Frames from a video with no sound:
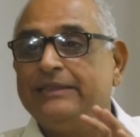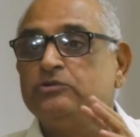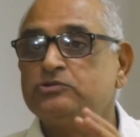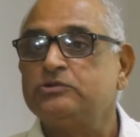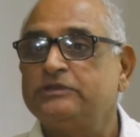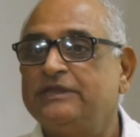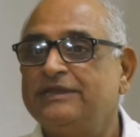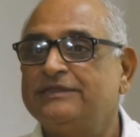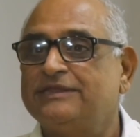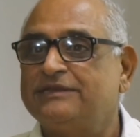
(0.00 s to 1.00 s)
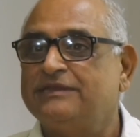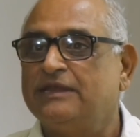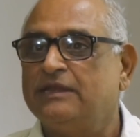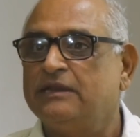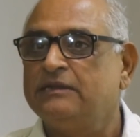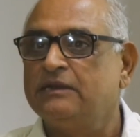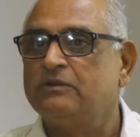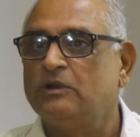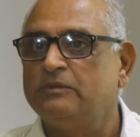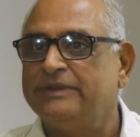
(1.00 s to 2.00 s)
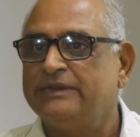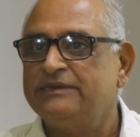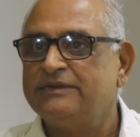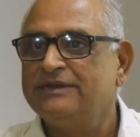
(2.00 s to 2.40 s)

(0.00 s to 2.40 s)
I used to think that the Indian government,